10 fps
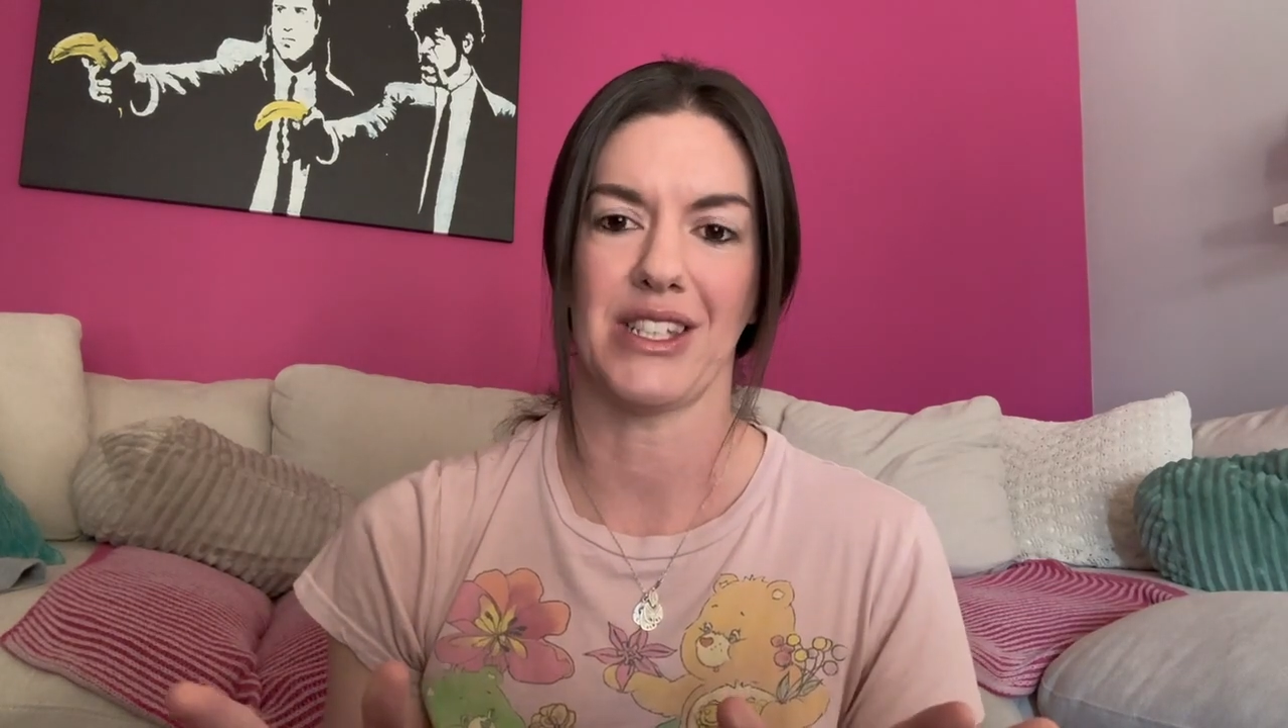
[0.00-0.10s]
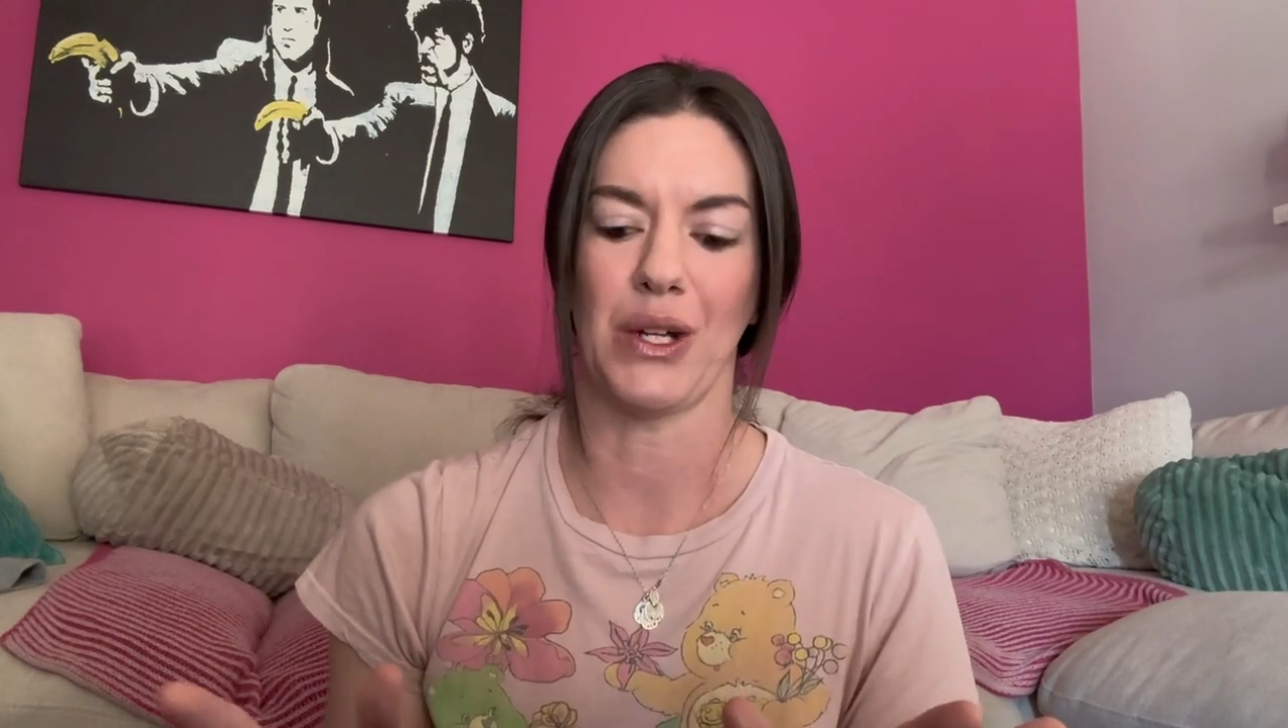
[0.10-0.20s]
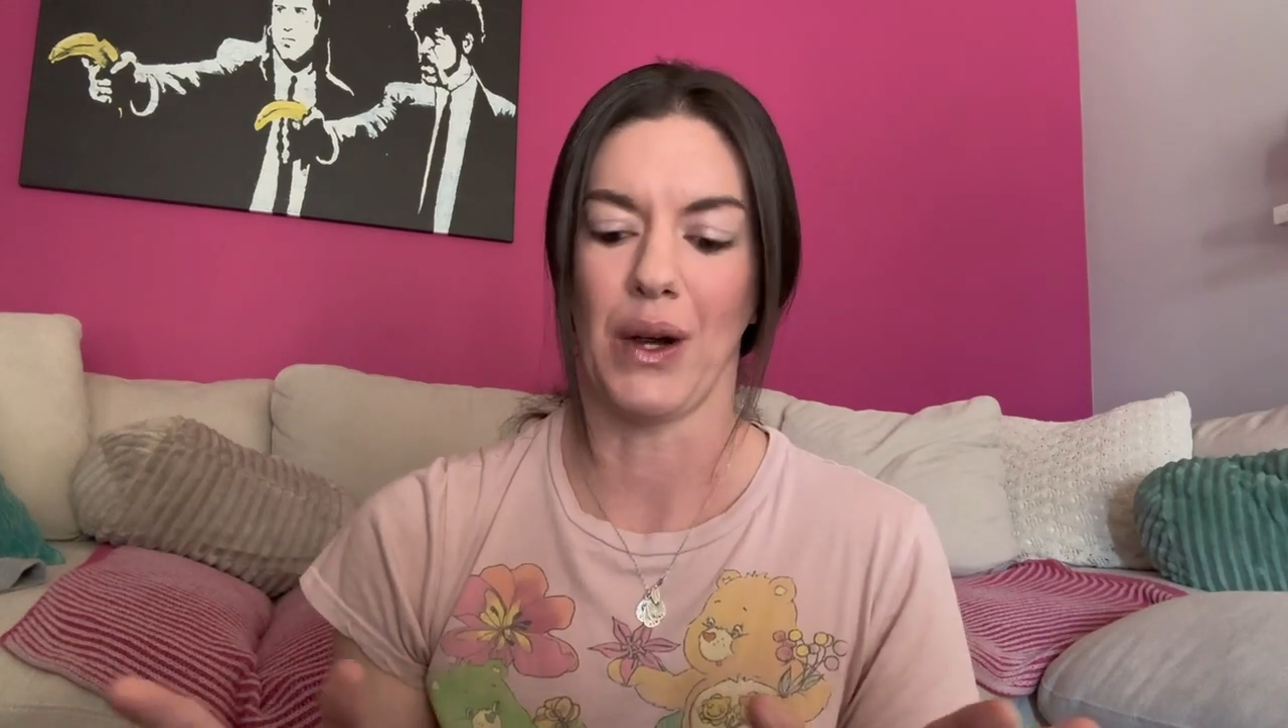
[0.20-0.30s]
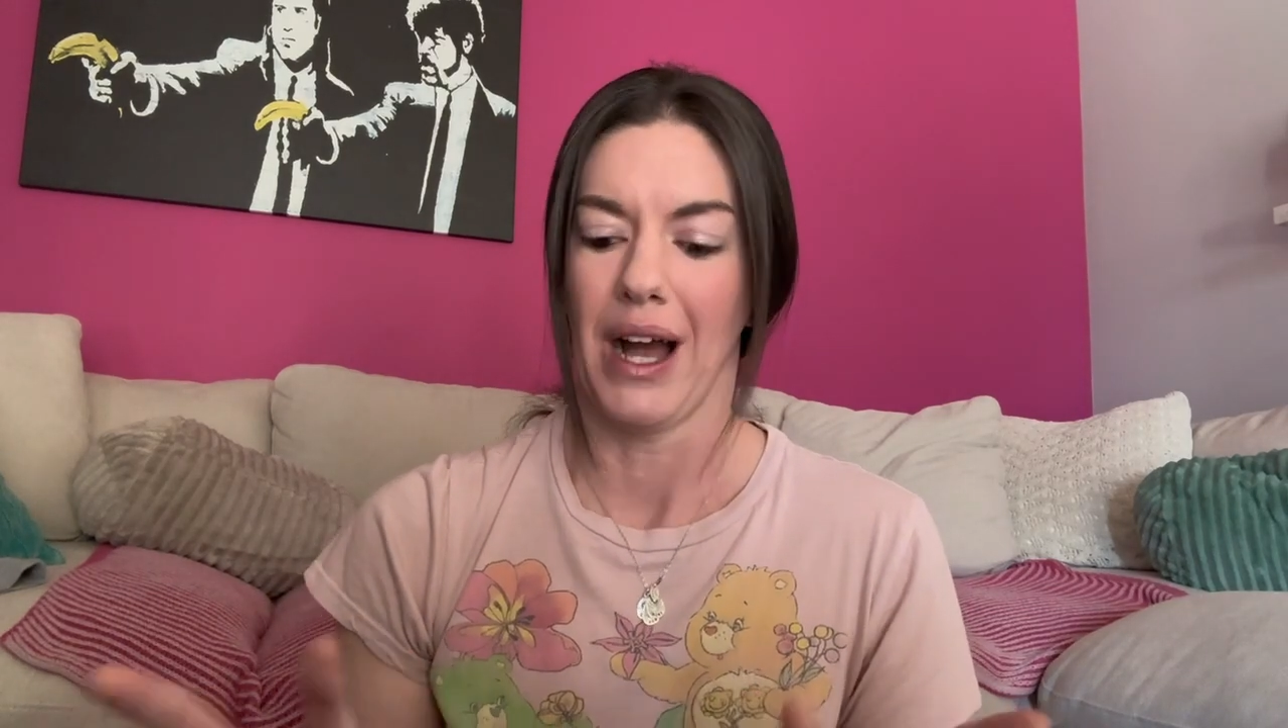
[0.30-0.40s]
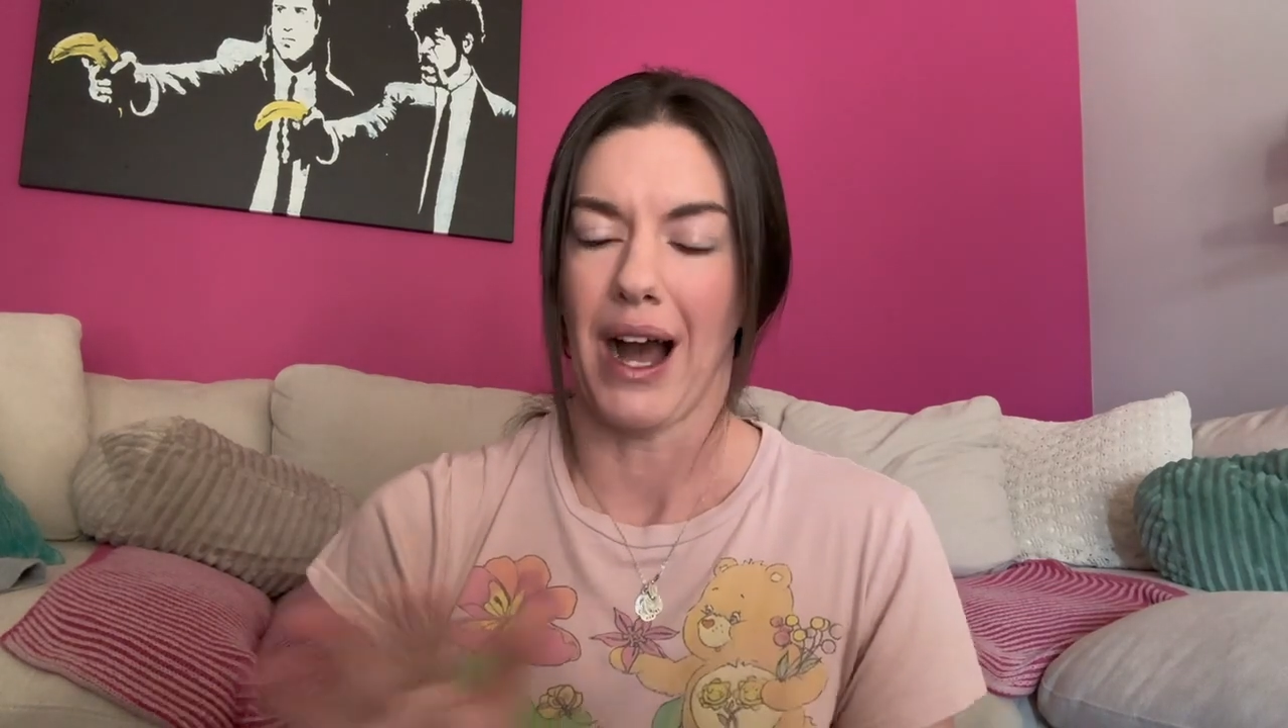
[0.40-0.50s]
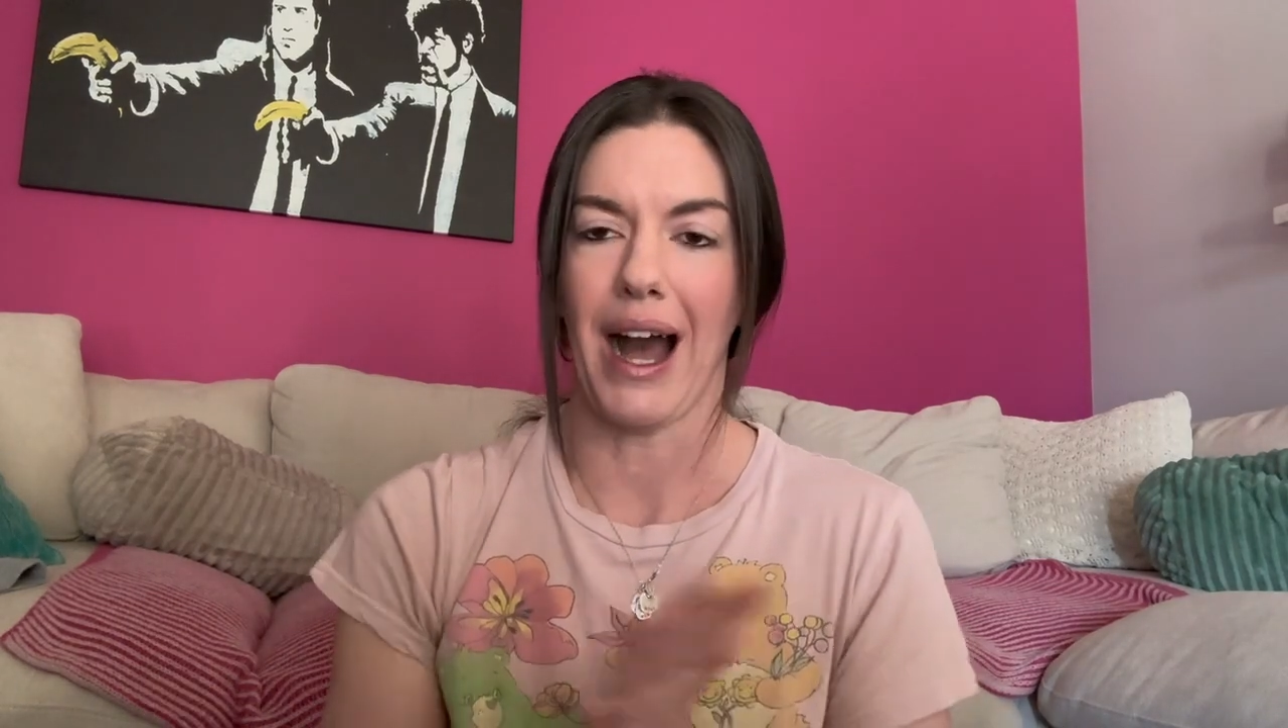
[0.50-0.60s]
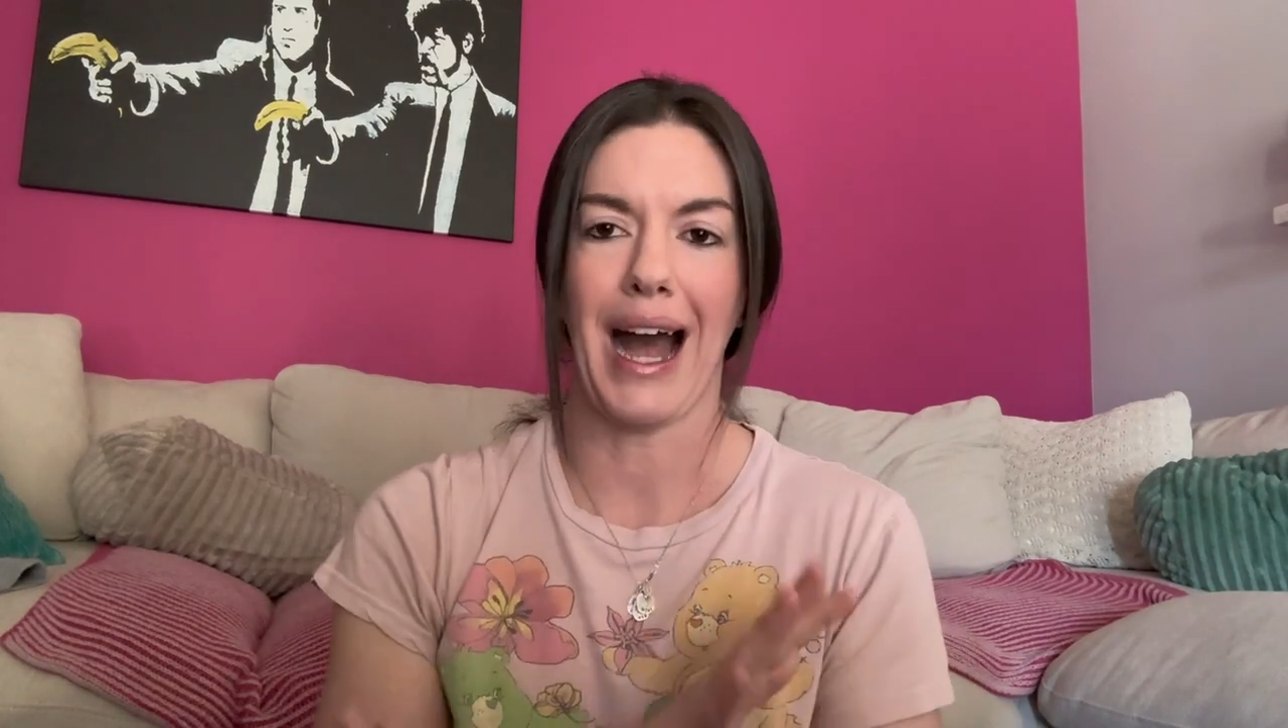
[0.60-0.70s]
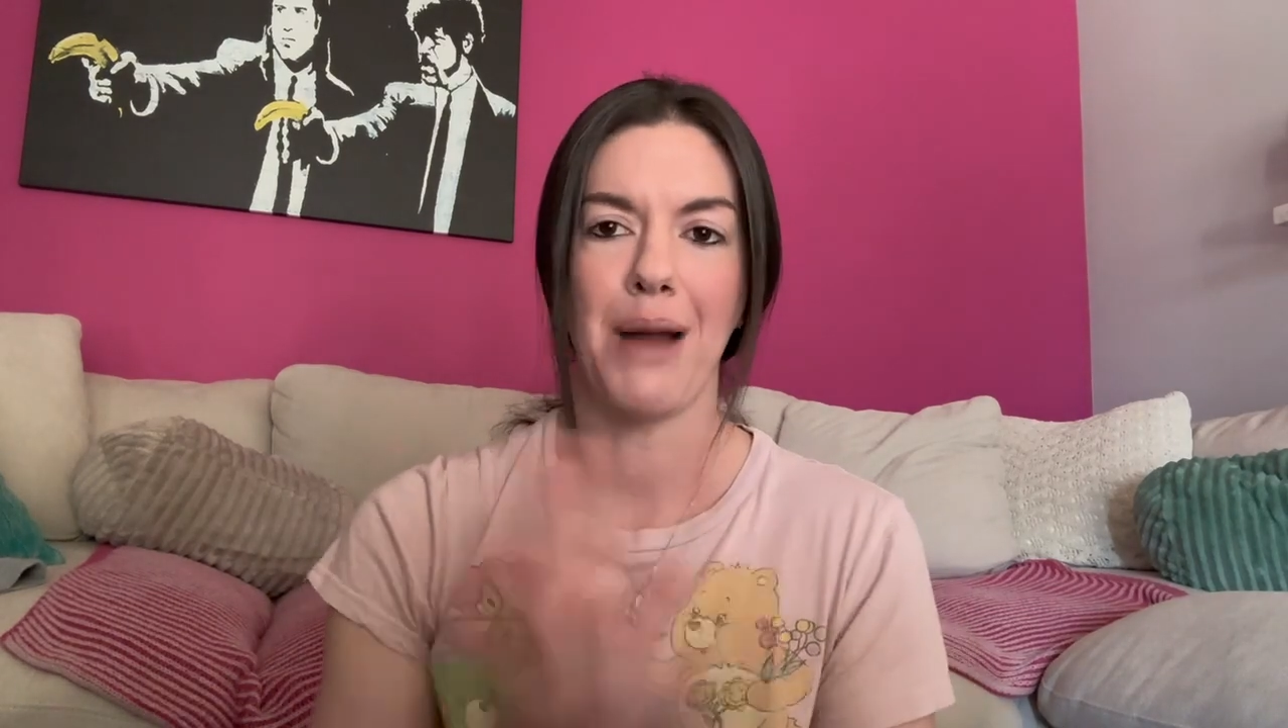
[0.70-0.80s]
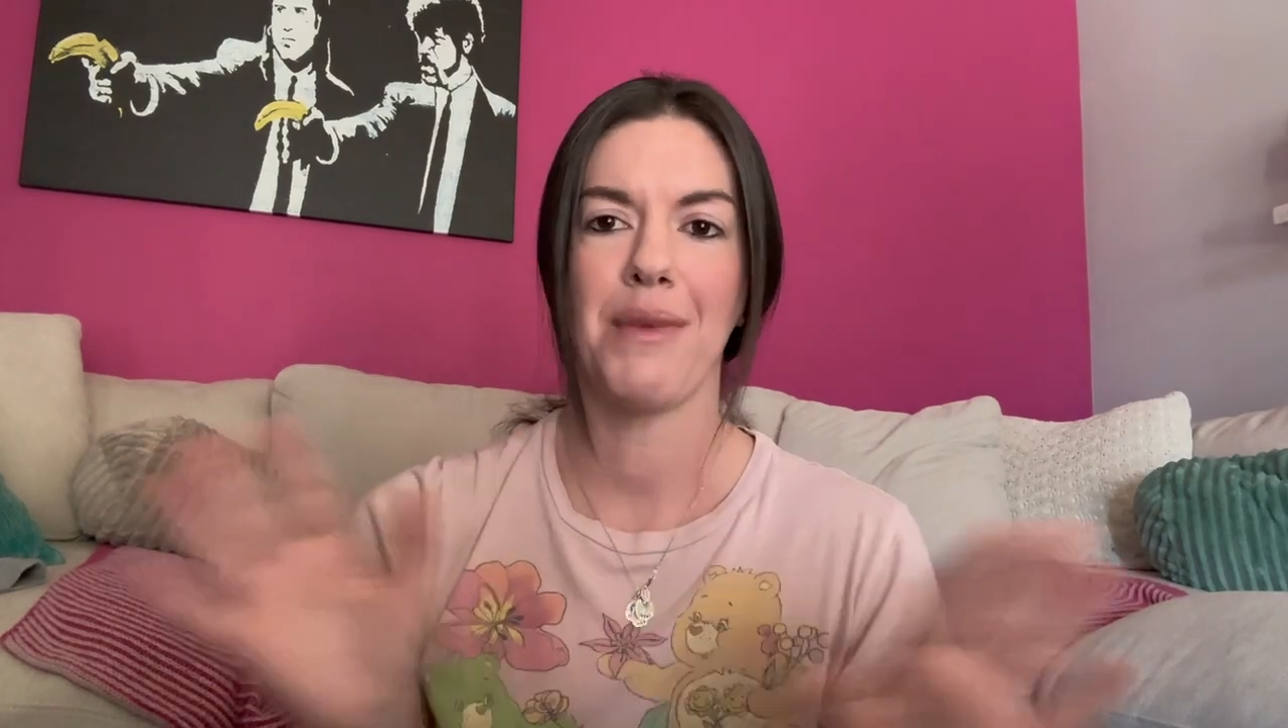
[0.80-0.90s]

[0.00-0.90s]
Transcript: So I'm